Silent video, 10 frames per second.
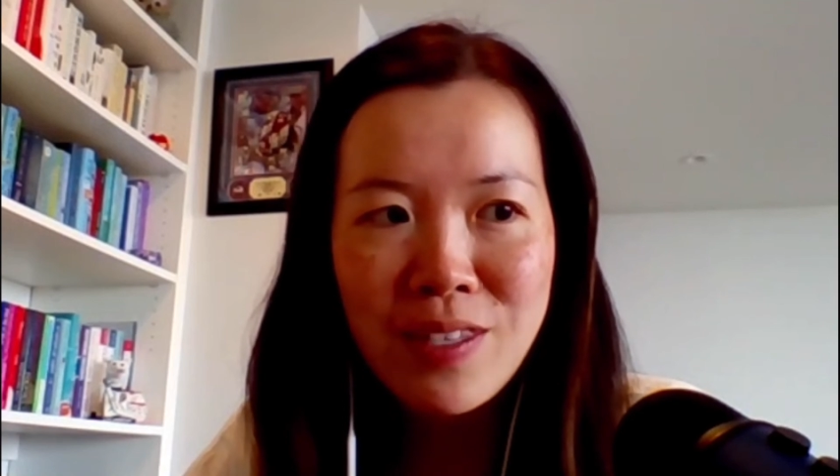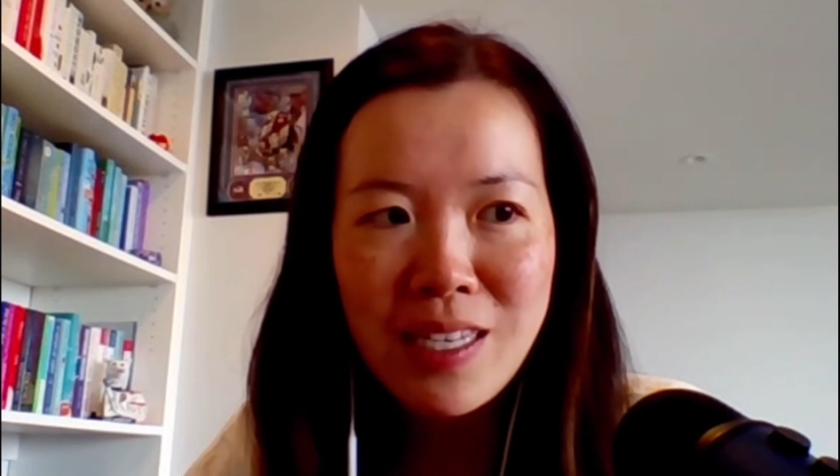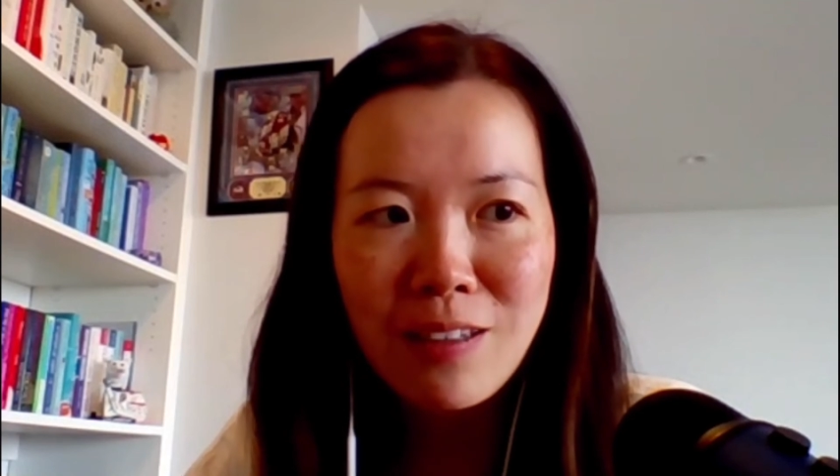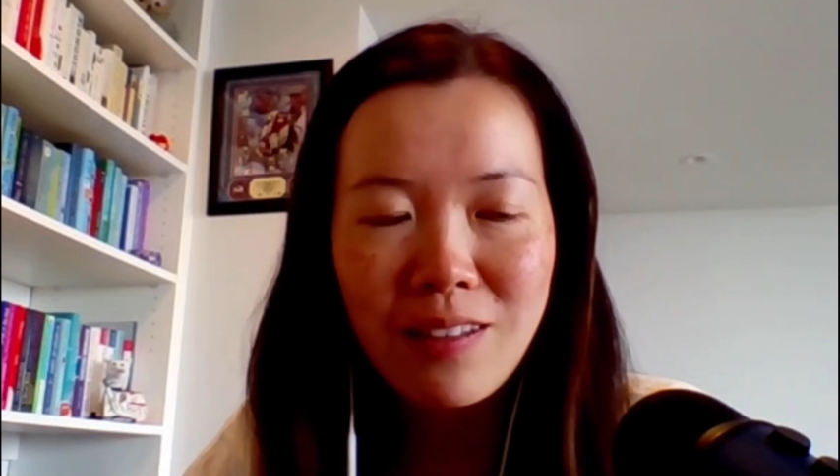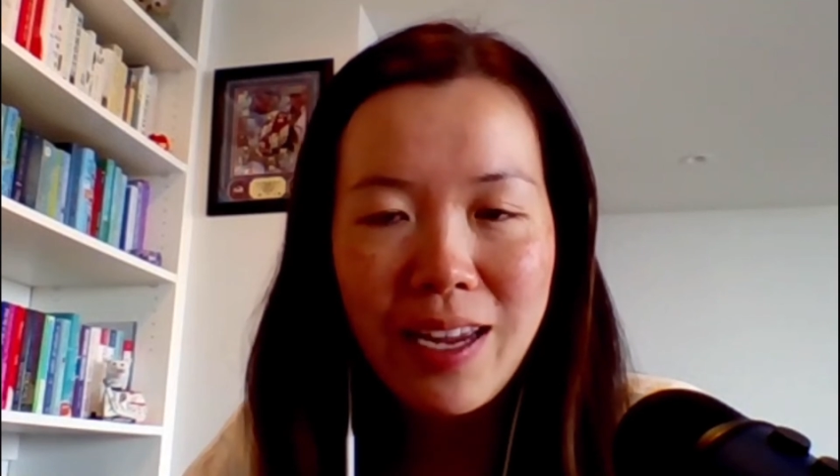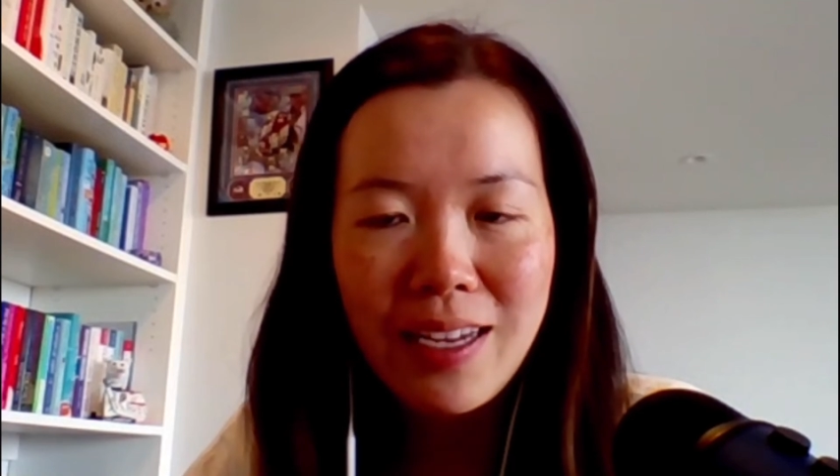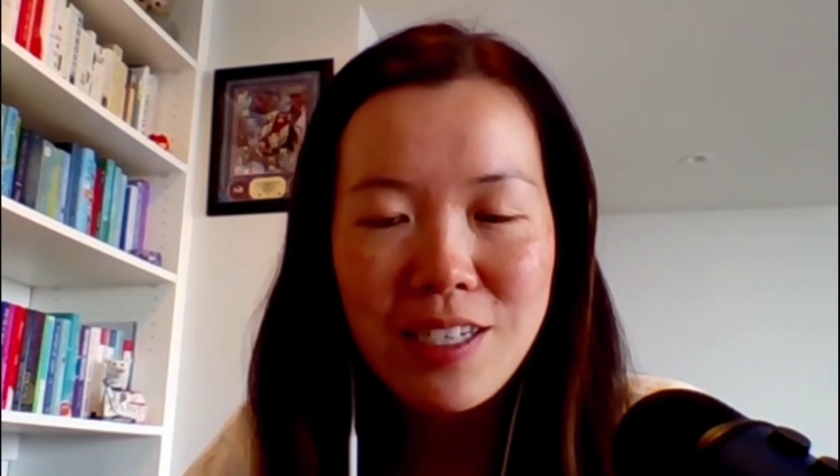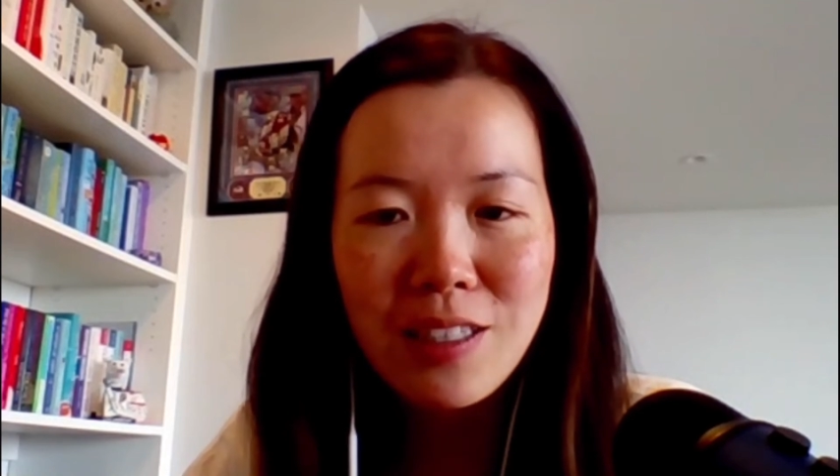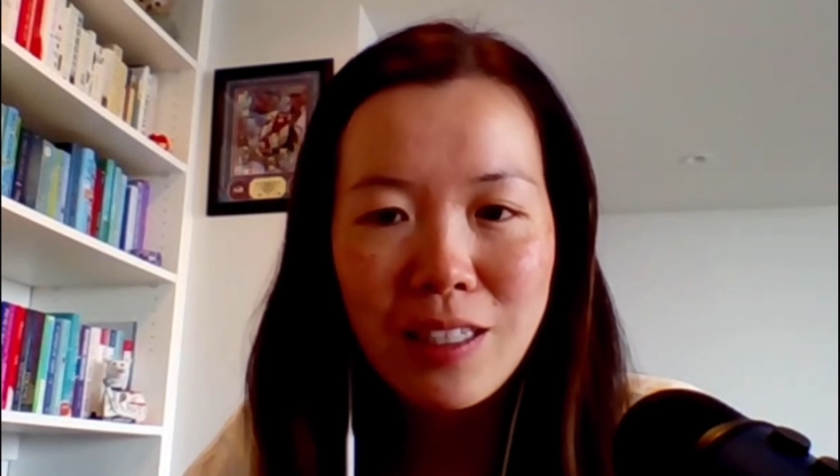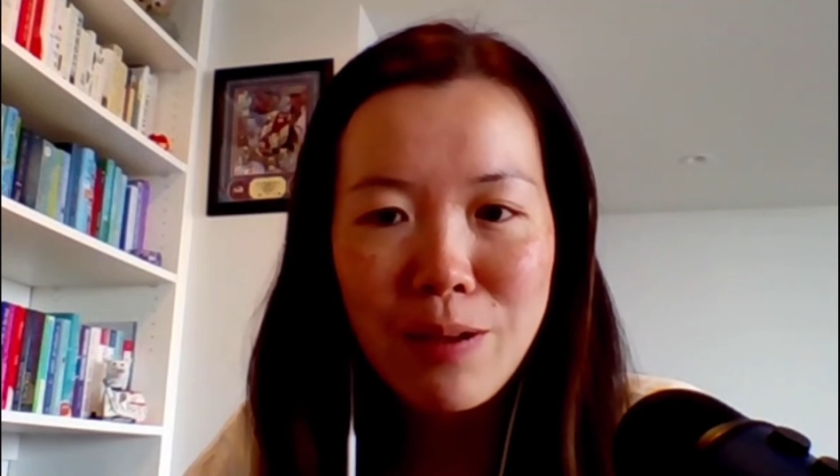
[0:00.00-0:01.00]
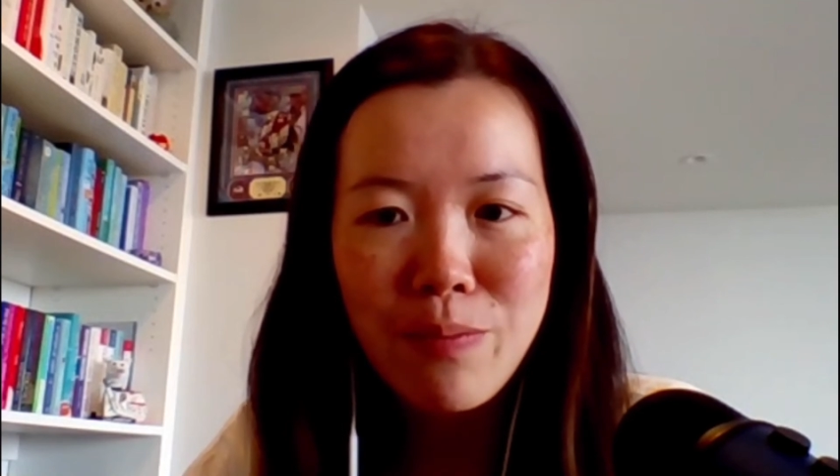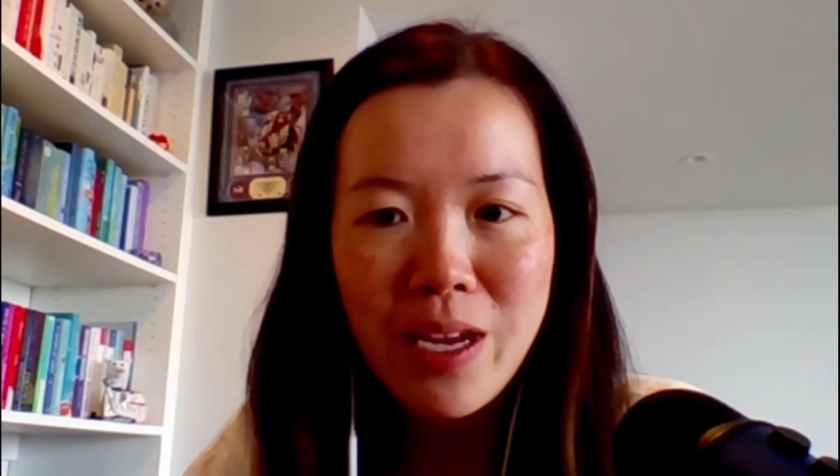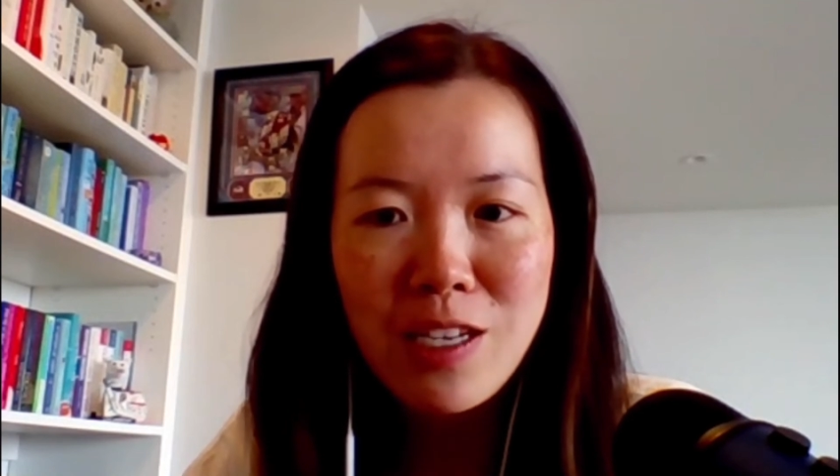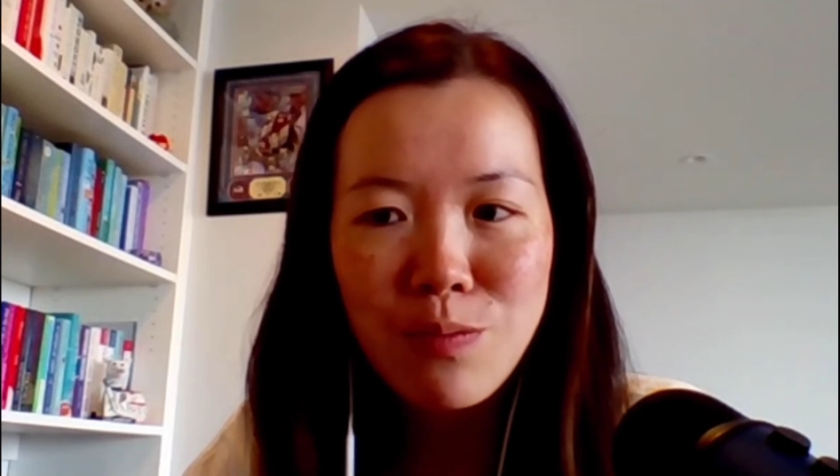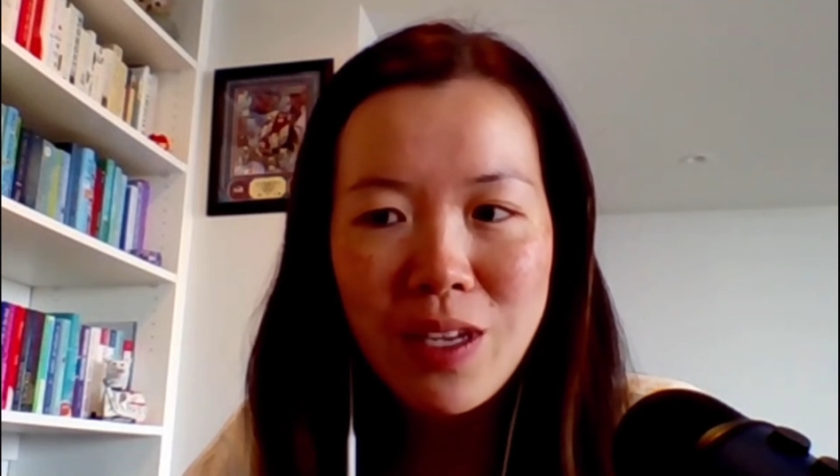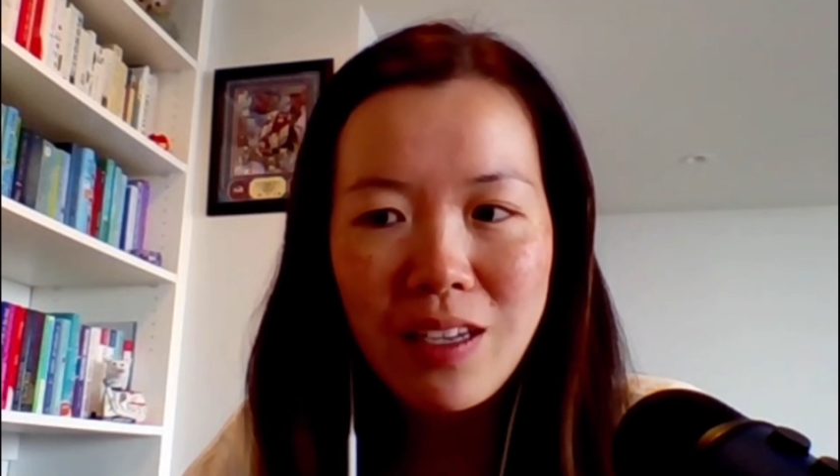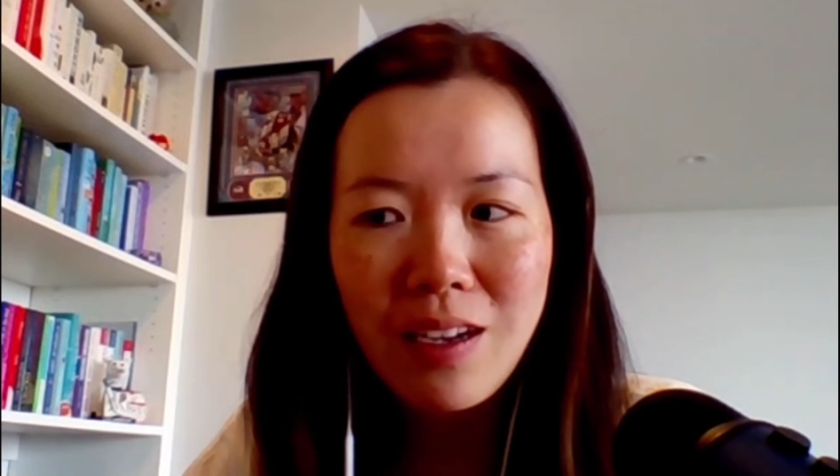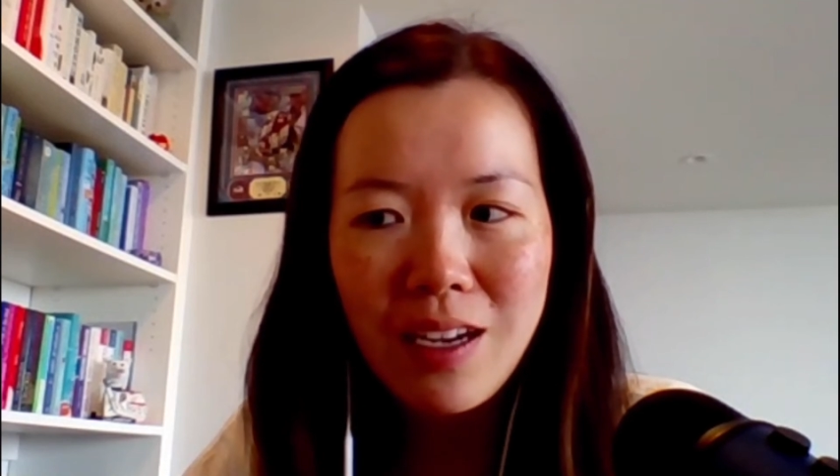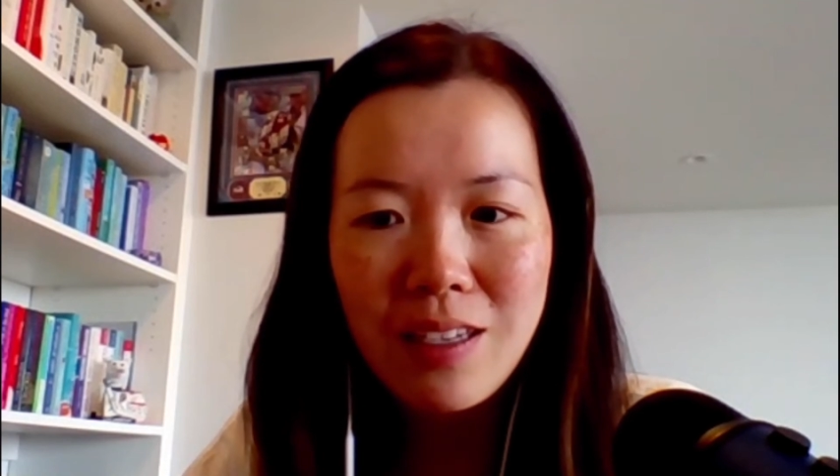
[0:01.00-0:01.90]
single-handedly made me,